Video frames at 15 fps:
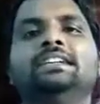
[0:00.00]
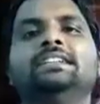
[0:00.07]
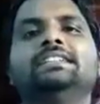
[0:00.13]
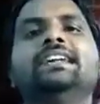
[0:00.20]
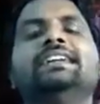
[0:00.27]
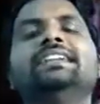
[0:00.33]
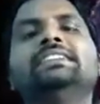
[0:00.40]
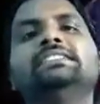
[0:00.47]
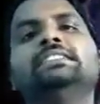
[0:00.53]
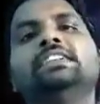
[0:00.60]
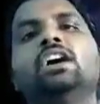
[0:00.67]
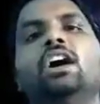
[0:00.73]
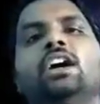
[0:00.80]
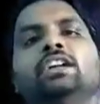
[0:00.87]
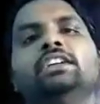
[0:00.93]
That is
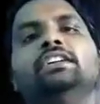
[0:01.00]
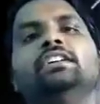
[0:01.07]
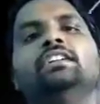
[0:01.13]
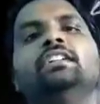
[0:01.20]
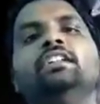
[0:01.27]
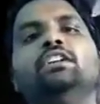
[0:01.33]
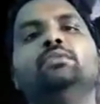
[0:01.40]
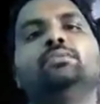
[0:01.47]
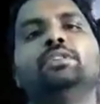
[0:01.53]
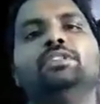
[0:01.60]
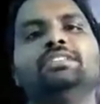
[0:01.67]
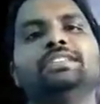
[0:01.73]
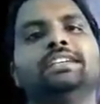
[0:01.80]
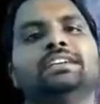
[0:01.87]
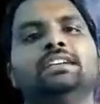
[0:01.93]
called
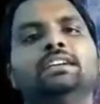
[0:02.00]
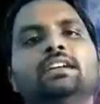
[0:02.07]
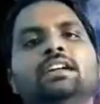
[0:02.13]
music.